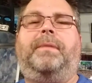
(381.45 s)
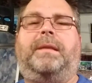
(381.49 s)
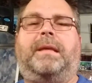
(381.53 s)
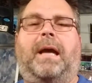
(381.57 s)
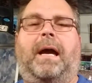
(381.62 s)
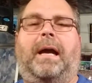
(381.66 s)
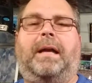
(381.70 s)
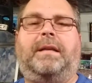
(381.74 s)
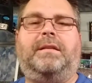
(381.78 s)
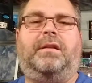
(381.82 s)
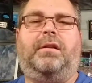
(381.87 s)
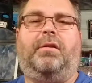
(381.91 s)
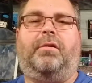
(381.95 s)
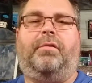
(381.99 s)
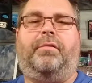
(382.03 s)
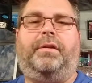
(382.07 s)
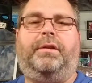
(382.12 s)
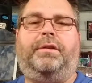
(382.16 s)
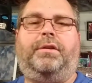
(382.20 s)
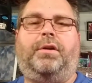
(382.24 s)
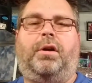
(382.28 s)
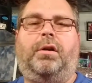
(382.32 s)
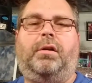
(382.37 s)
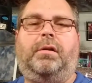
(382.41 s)
The eyes glow in
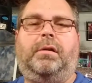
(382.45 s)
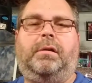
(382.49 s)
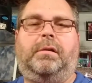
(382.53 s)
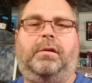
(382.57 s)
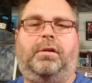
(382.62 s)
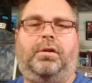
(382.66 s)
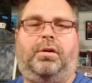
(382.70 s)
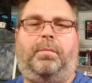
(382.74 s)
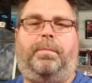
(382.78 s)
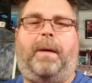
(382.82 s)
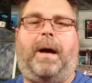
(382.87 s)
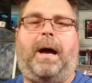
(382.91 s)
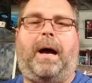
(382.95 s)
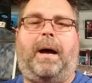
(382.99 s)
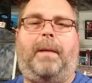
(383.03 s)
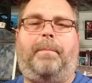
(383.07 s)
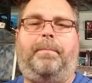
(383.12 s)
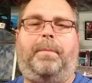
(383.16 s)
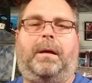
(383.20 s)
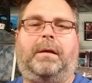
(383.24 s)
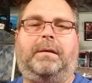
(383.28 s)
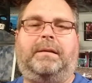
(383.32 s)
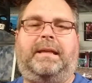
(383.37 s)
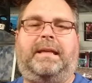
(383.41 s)
the dark. A little
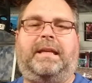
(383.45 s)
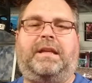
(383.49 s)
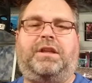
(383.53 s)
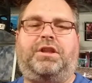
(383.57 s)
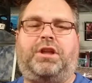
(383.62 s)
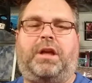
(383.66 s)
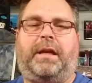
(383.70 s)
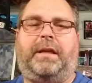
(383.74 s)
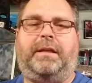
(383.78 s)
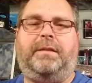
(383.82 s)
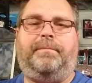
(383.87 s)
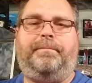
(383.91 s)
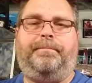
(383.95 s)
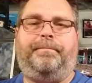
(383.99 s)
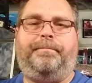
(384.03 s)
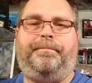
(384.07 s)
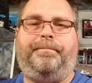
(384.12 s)
pop keychain.